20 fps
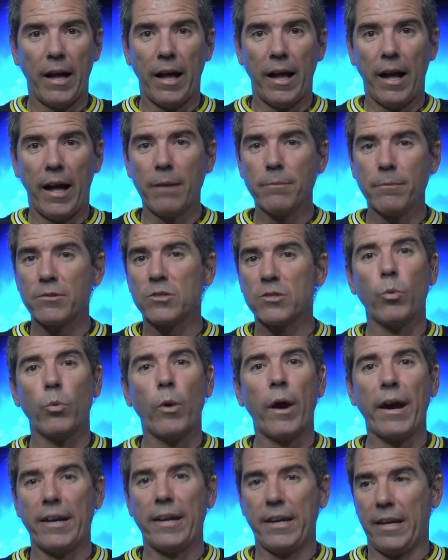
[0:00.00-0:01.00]
I'm just
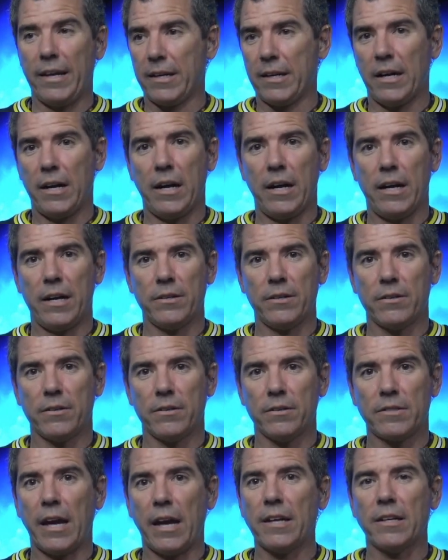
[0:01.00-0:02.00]
waiting on
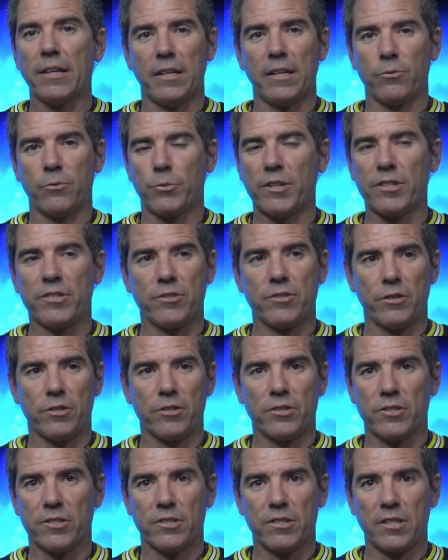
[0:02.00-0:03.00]
data and research
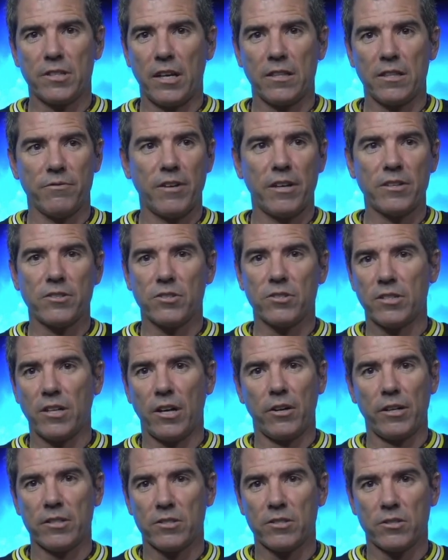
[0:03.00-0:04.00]
to say that
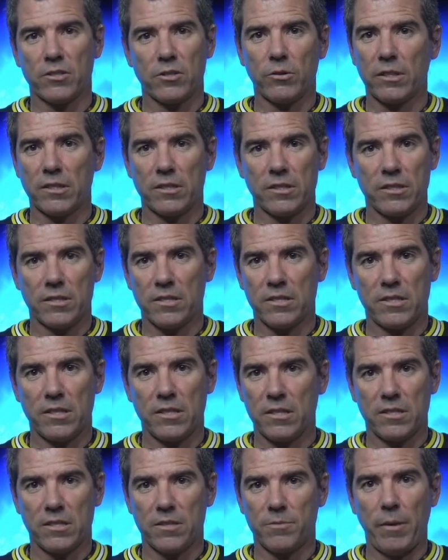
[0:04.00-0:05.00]
vegetarians don't get this
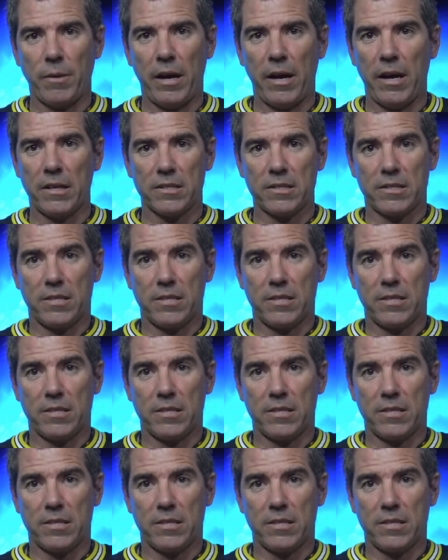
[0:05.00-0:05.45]
disease as bad as